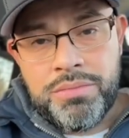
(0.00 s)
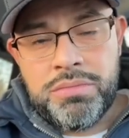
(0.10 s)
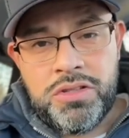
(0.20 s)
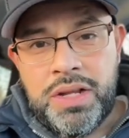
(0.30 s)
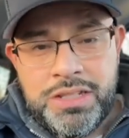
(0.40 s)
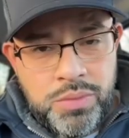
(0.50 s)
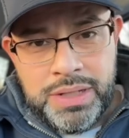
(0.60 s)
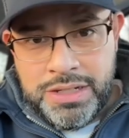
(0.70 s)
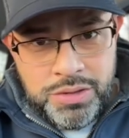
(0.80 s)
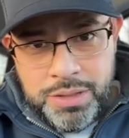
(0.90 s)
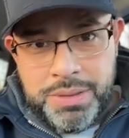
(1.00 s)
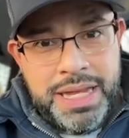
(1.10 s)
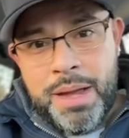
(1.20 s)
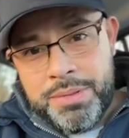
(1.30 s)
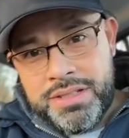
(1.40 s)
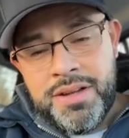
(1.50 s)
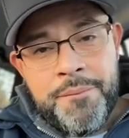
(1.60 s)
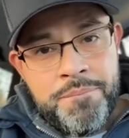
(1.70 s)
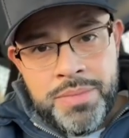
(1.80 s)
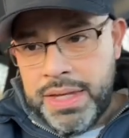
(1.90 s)
So that's what typically happens
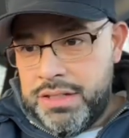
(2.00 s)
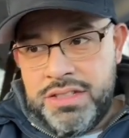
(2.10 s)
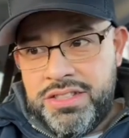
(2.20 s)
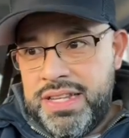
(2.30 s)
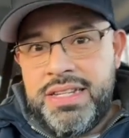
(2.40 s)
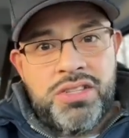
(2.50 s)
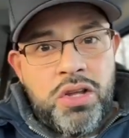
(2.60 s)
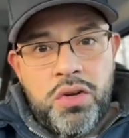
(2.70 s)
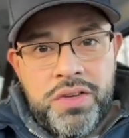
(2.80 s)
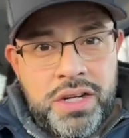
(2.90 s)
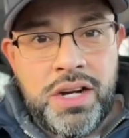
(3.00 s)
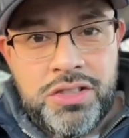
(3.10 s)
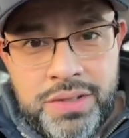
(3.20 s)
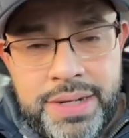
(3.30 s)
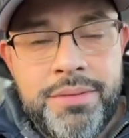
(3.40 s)
in cities all over the country,